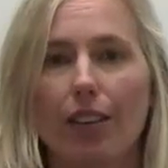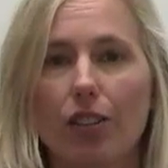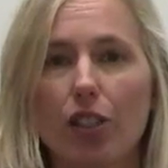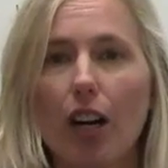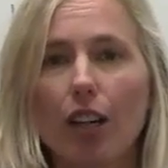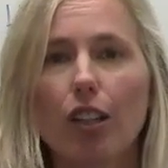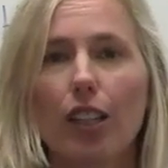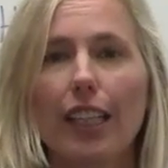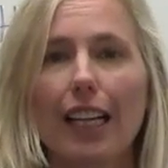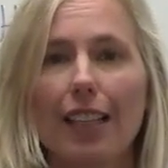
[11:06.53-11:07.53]
the dark
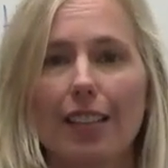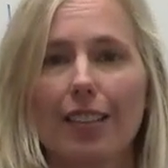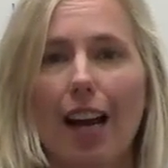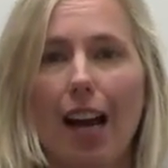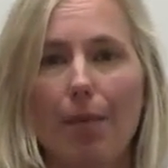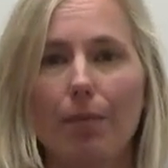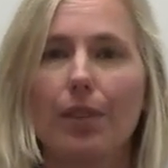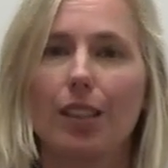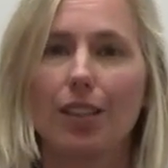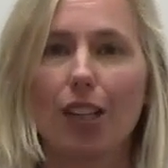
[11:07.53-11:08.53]
cookie on the top,
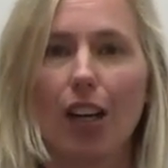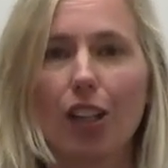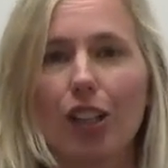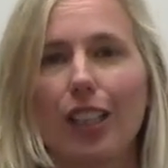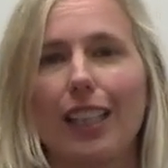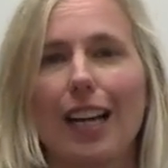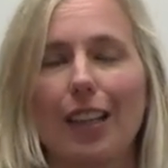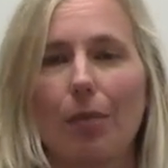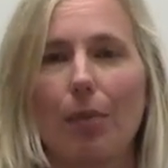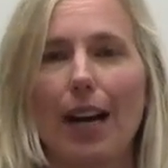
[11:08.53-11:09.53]
the dark cookie on
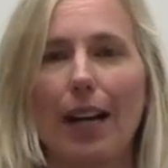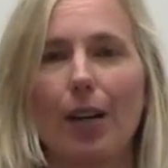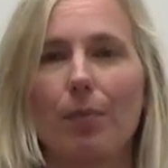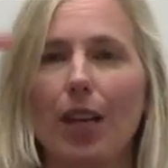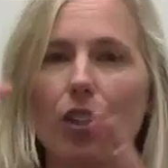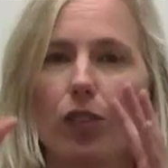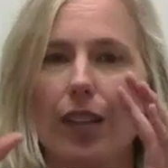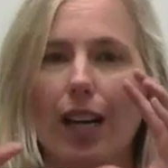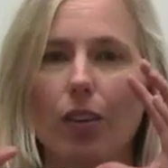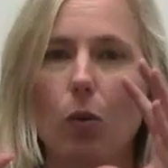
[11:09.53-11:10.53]
the bottom, and you've
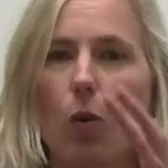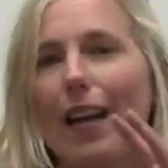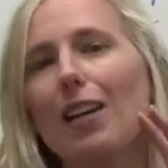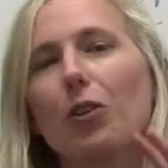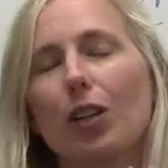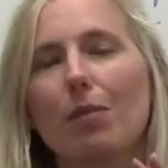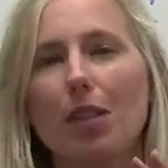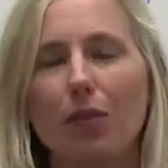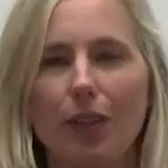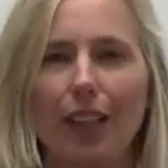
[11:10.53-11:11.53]
got the white creamy
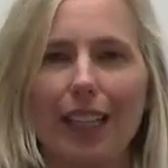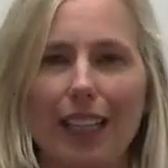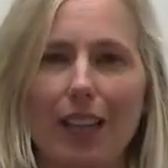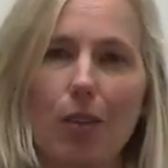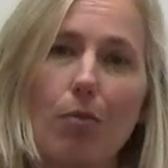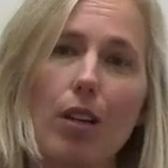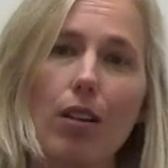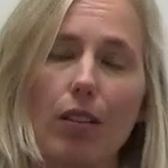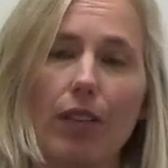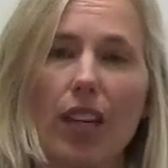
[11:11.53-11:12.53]
filling in the
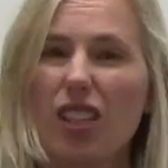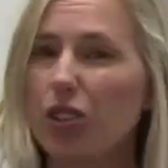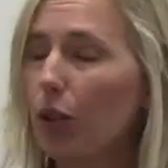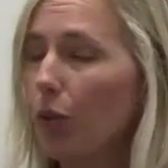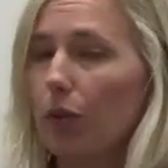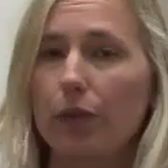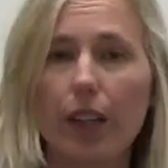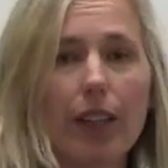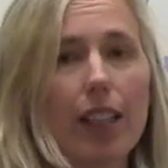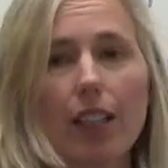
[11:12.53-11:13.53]
middle. Two
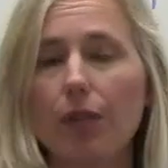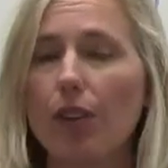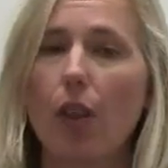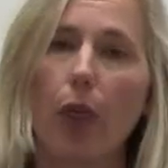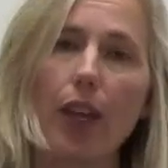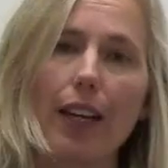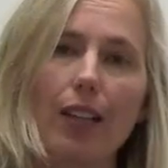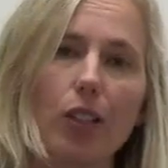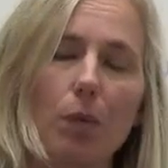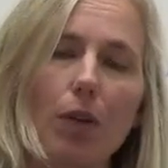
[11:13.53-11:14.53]
very different
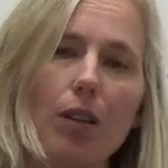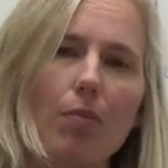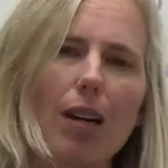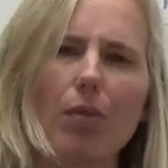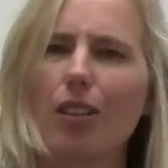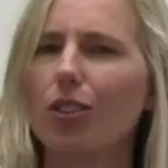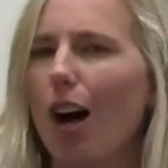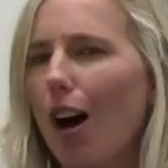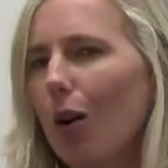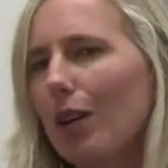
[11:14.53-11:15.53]
things, but remember, it's
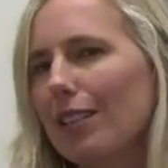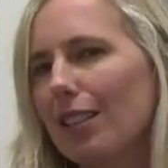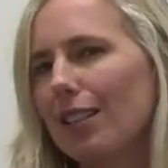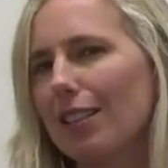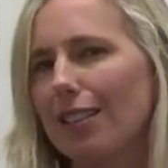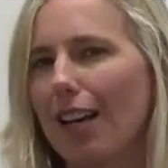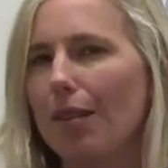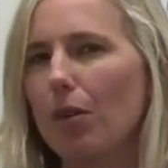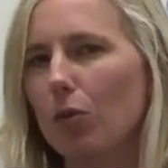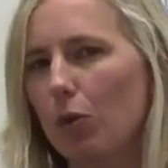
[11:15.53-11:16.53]
always in the
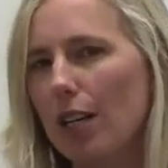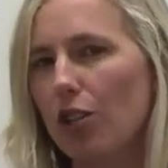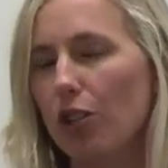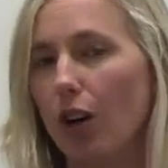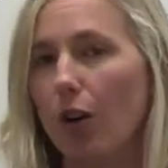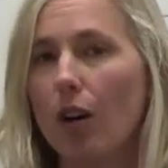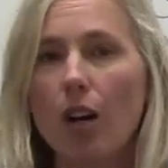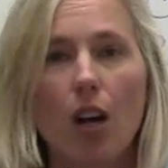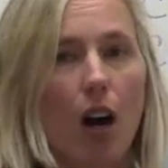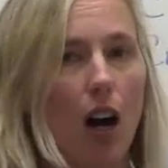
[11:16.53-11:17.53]
same ratio.
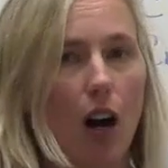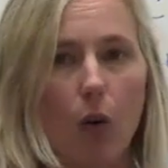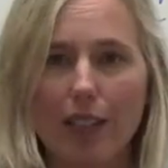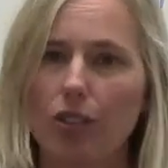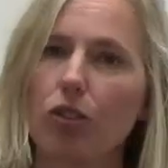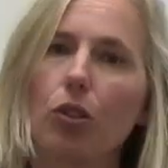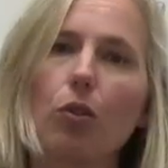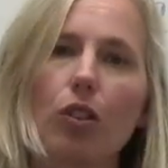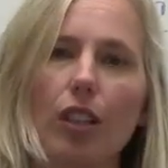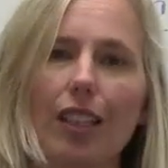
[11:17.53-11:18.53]
Always the two
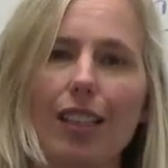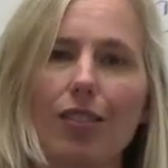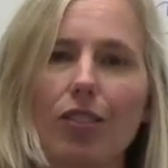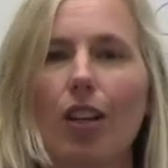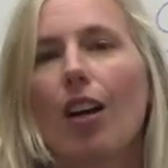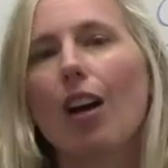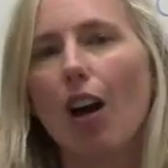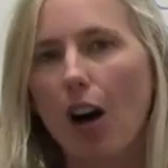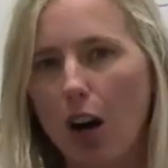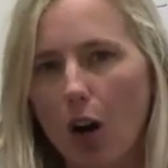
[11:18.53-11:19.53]
cookies,
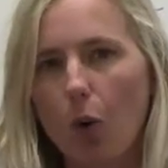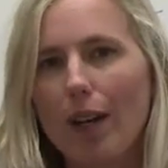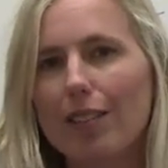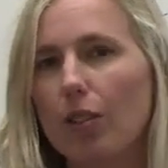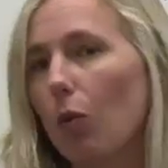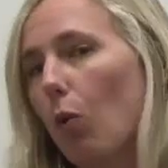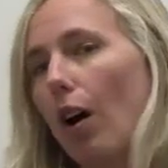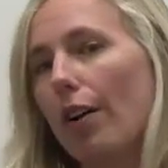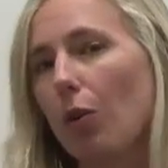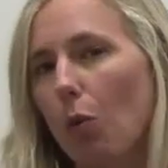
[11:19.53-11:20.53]
always the
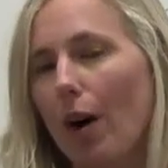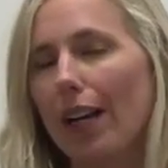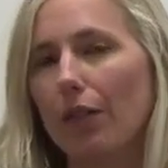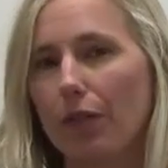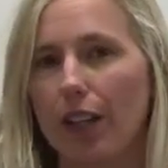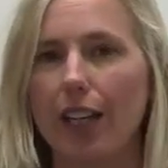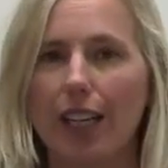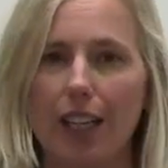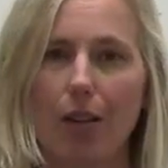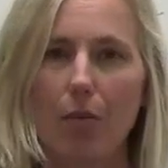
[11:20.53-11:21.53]
one white filling
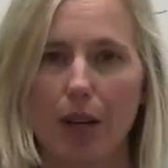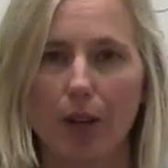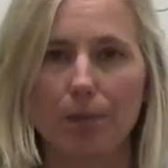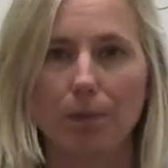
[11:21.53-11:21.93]
in the middle.